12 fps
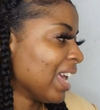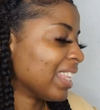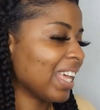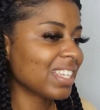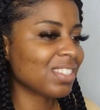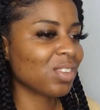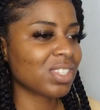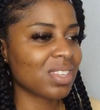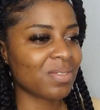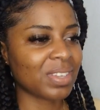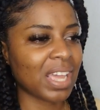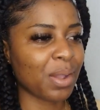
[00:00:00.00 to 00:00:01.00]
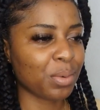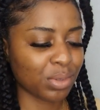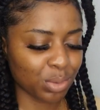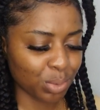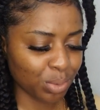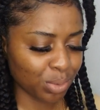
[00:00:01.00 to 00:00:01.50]
That's not something I
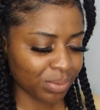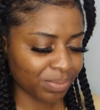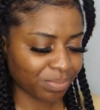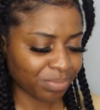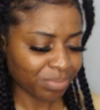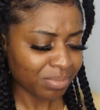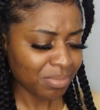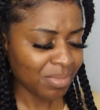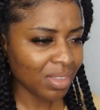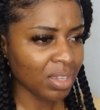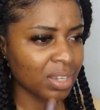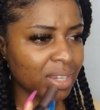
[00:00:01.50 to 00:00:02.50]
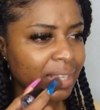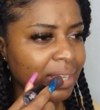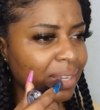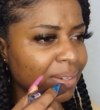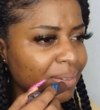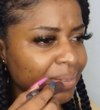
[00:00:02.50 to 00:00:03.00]
would do
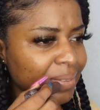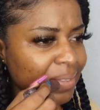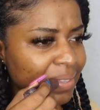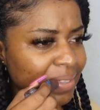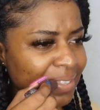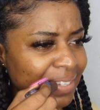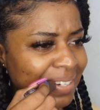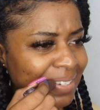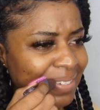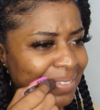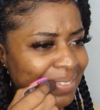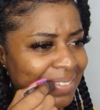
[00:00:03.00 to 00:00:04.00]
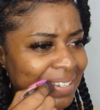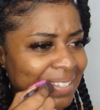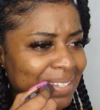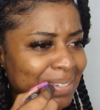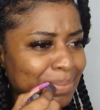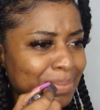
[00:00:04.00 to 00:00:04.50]
again. I don't do that
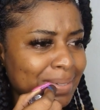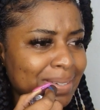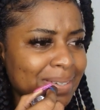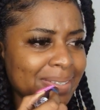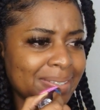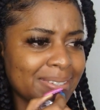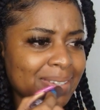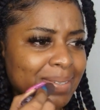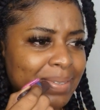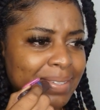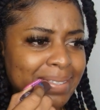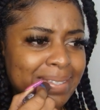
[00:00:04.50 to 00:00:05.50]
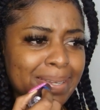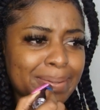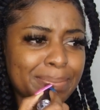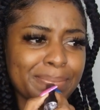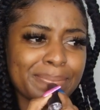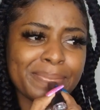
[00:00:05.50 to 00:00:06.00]
anymore. That was just a
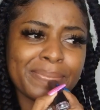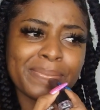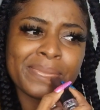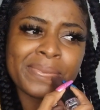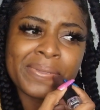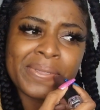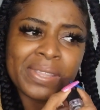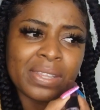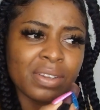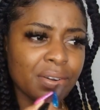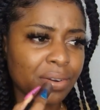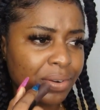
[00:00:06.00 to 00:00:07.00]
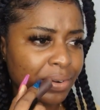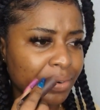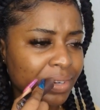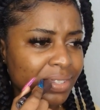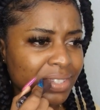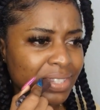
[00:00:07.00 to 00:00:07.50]
one-time
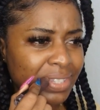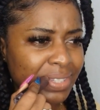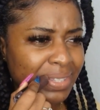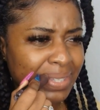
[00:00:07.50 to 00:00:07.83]
occurrence.